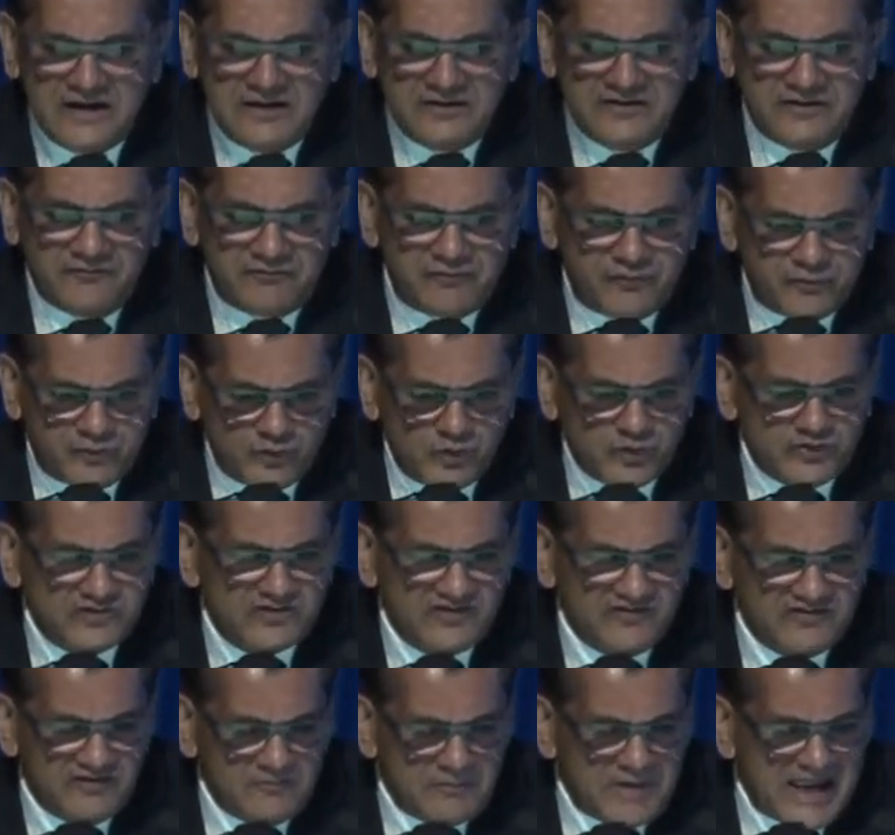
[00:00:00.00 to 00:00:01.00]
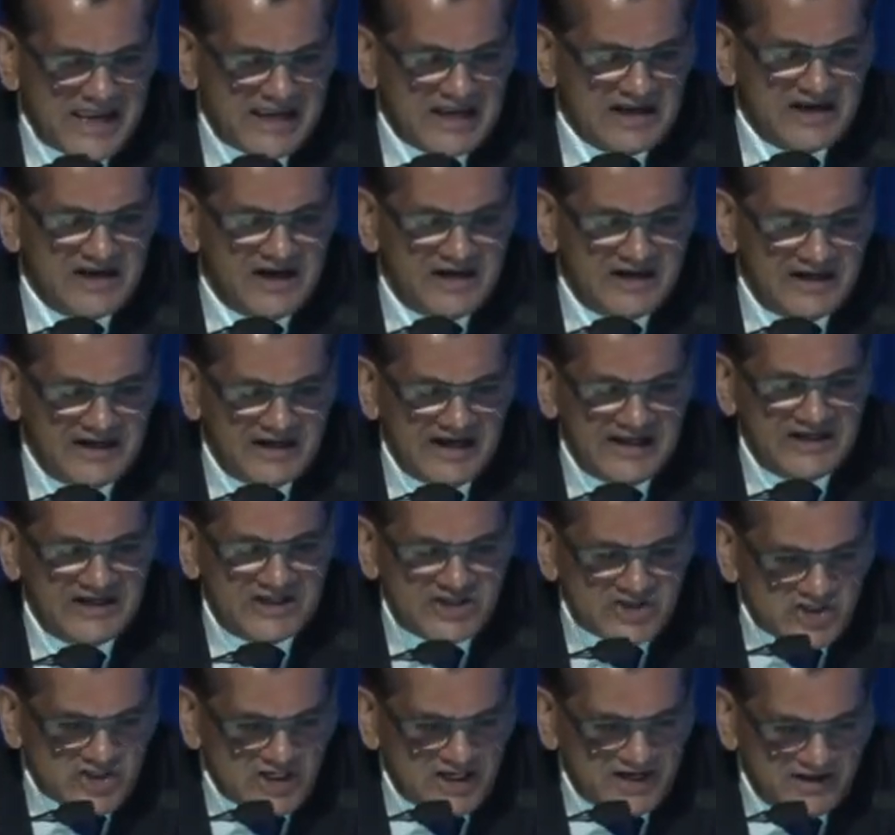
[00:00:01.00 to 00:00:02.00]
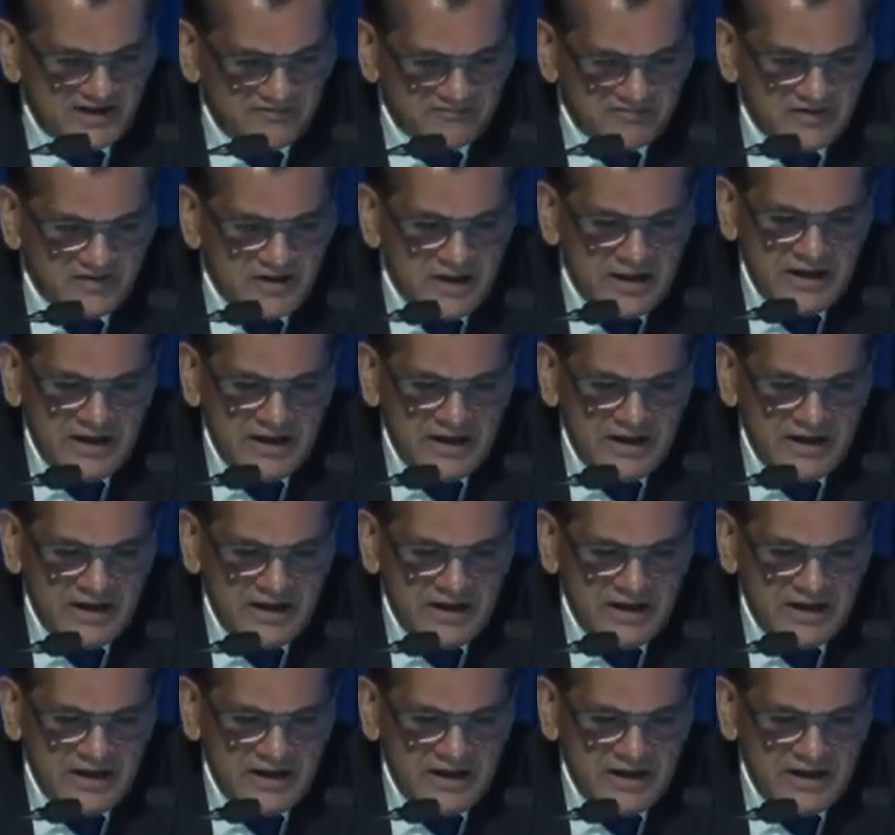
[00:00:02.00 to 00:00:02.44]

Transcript: the fruits of the Make in India initiative.